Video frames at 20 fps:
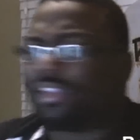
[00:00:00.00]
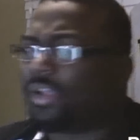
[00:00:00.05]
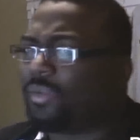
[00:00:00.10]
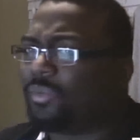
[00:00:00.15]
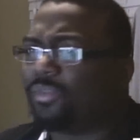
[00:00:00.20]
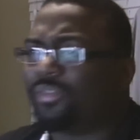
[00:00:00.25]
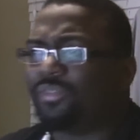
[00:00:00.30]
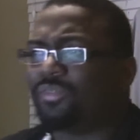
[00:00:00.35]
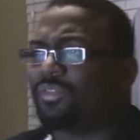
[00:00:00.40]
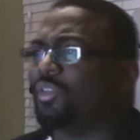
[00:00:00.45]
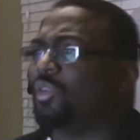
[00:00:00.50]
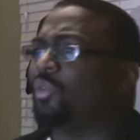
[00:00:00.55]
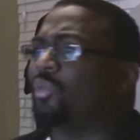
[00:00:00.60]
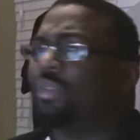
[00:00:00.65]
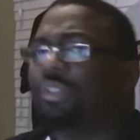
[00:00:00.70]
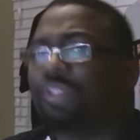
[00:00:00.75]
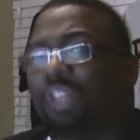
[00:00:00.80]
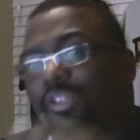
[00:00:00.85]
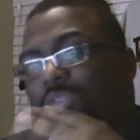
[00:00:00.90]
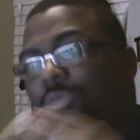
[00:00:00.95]

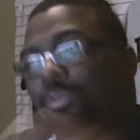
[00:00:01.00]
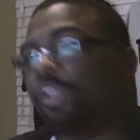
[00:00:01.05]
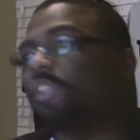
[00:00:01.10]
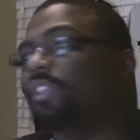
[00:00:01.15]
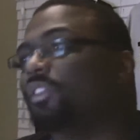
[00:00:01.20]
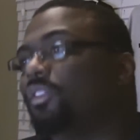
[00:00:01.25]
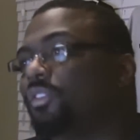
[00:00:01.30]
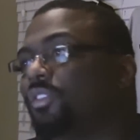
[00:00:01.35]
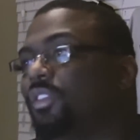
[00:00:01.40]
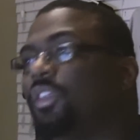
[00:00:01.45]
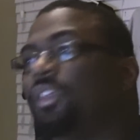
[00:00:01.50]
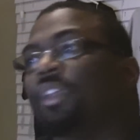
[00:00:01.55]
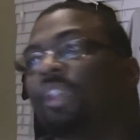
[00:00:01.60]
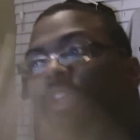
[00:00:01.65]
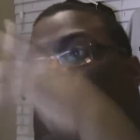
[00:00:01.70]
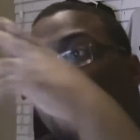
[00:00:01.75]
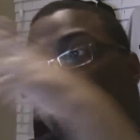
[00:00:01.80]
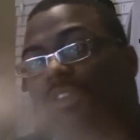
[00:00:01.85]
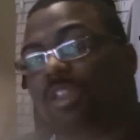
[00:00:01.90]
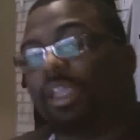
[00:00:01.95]
That's what I like to see.
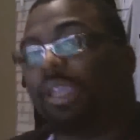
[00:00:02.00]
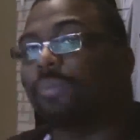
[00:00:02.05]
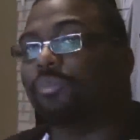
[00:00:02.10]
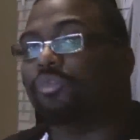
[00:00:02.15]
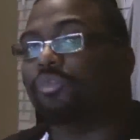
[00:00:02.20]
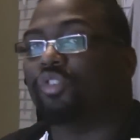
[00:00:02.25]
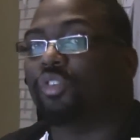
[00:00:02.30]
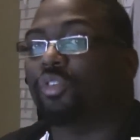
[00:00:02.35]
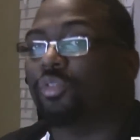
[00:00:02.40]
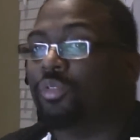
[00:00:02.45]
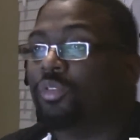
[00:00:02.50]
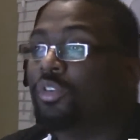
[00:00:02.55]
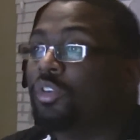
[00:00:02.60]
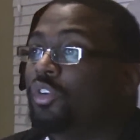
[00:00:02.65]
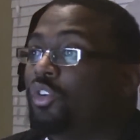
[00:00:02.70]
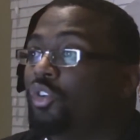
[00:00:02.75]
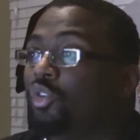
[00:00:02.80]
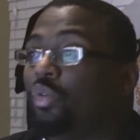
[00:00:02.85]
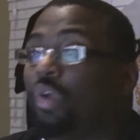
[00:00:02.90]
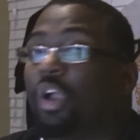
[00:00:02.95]
Damn, Joe,
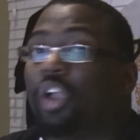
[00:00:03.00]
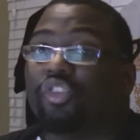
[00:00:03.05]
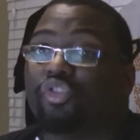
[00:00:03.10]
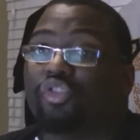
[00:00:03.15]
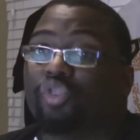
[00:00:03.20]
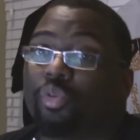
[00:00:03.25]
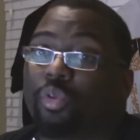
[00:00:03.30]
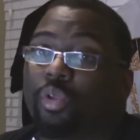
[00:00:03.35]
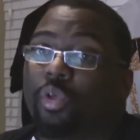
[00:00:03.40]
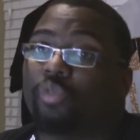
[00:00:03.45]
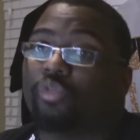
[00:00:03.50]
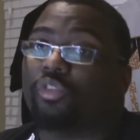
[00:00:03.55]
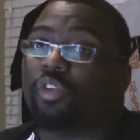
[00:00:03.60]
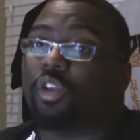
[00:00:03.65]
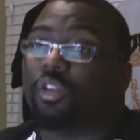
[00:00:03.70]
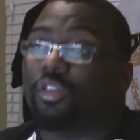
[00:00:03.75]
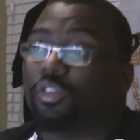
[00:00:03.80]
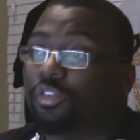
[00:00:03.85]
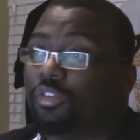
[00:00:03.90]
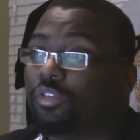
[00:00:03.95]
you got Joe
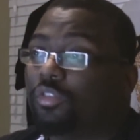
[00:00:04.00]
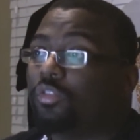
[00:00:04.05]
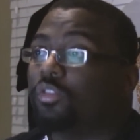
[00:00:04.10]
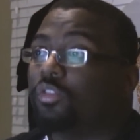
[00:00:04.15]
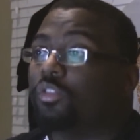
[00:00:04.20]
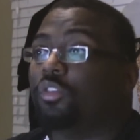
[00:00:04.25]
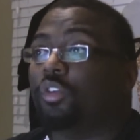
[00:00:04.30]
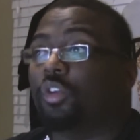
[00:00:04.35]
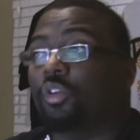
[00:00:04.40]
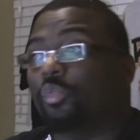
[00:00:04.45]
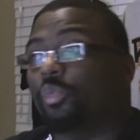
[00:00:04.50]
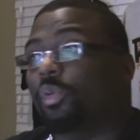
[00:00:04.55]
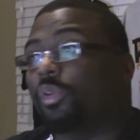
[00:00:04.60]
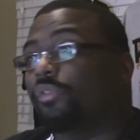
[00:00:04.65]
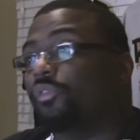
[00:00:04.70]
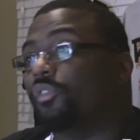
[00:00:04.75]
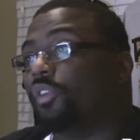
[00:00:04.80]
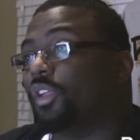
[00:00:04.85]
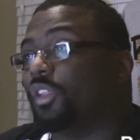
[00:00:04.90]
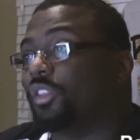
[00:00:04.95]
Lozon. Good
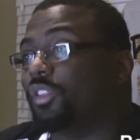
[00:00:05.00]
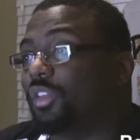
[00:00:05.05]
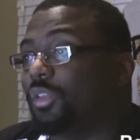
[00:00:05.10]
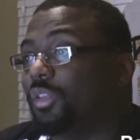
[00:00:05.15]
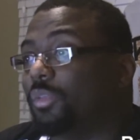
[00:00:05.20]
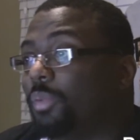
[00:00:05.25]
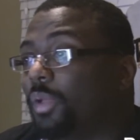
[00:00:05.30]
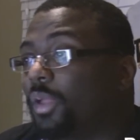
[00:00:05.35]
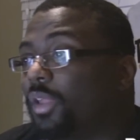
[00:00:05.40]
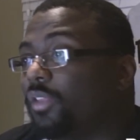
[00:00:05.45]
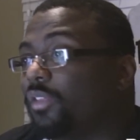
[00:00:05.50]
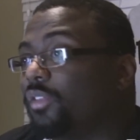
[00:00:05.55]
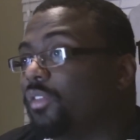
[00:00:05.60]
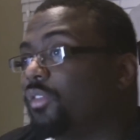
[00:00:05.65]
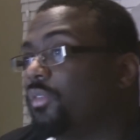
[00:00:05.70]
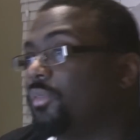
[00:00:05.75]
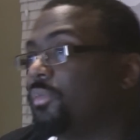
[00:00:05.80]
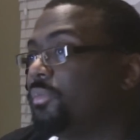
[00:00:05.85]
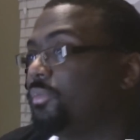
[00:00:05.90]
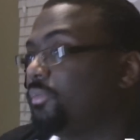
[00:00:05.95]
win for Anthony
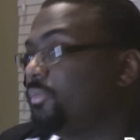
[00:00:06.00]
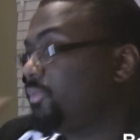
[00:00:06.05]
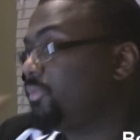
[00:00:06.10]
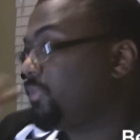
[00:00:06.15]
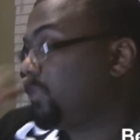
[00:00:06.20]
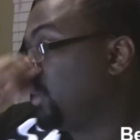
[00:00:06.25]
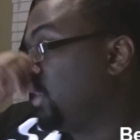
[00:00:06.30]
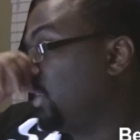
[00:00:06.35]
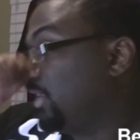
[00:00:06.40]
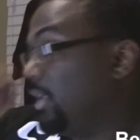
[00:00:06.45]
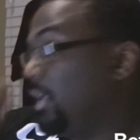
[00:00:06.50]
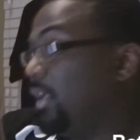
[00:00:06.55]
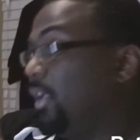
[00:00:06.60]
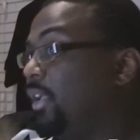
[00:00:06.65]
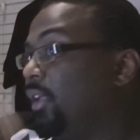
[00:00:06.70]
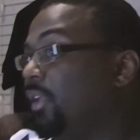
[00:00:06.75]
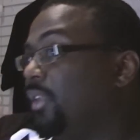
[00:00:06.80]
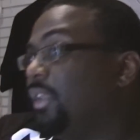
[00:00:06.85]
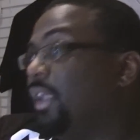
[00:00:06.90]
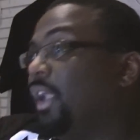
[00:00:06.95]
Pettis.
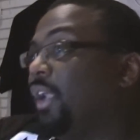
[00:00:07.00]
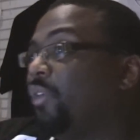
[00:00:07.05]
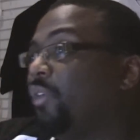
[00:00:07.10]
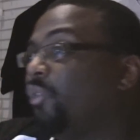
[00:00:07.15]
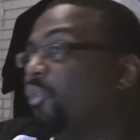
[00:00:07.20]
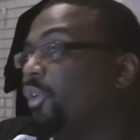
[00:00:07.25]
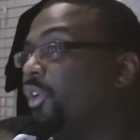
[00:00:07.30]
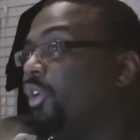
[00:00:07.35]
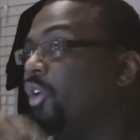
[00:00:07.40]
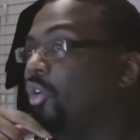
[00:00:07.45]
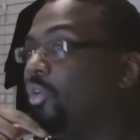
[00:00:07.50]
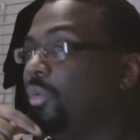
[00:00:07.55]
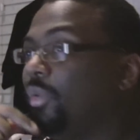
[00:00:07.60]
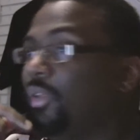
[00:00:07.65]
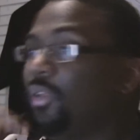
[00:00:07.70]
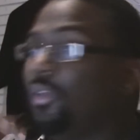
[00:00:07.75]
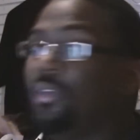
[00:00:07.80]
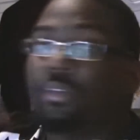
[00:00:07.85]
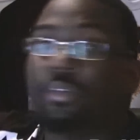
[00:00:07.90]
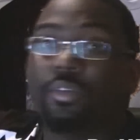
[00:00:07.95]
Takanori
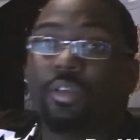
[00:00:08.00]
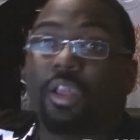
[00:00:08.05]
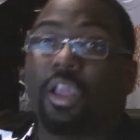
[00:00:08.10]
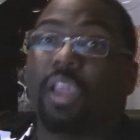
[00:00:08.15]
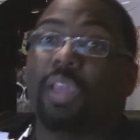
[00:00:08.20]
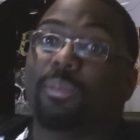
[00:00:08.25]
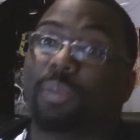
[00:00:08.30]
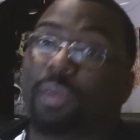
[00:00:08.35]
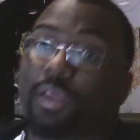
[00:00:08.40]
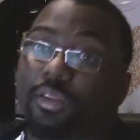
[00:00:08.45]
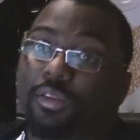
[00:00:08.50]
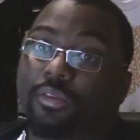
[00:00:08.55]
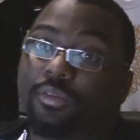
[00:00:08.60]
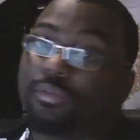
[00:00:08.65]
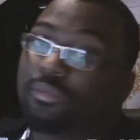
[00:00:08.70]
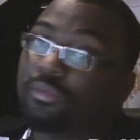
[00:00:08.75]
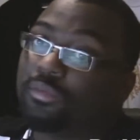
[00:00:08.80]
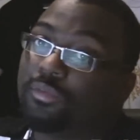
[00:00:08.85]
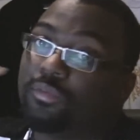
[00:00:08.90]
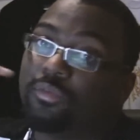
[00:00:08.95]
Gomi, hey
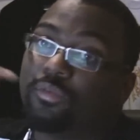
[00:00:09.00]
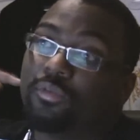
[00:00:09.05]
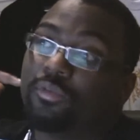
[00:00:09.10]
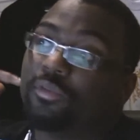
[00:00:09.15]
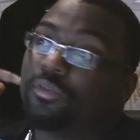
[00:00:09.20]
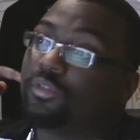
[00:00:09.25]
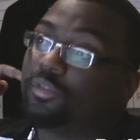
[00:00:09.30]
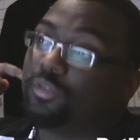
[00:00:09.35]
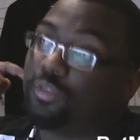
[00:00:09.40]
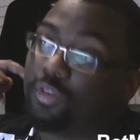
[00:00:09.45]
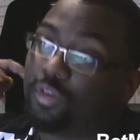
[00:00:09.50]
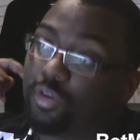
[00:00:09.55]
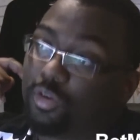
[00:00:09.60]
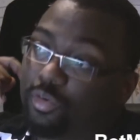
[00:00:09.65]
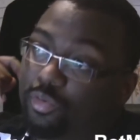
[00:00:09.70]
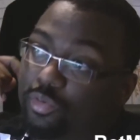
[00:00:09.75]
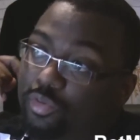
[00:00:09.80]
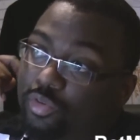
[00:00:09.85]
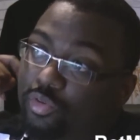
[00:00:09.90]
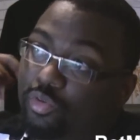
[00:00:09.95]
man,
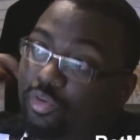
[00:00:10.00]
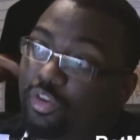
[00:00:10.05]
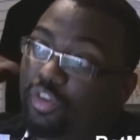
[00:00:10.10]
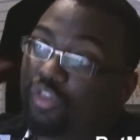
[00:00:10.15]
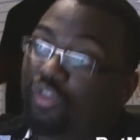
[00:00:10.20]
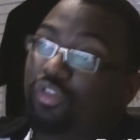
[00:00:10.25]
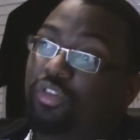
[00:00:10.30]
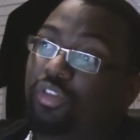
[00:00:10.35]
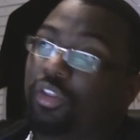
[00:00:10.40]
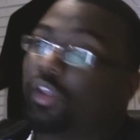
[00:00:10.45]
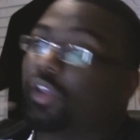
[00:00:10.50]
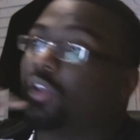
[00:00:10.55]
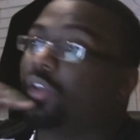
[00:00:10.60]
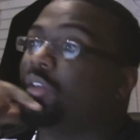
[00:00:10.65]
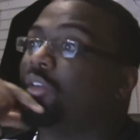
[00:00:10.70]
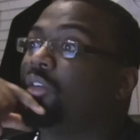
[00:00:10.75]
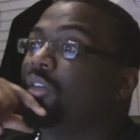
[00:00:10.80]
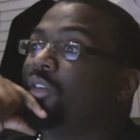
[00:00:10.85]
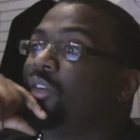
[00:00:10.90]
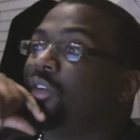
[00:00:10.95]
you did your
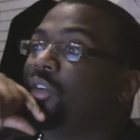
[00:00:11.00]
thing.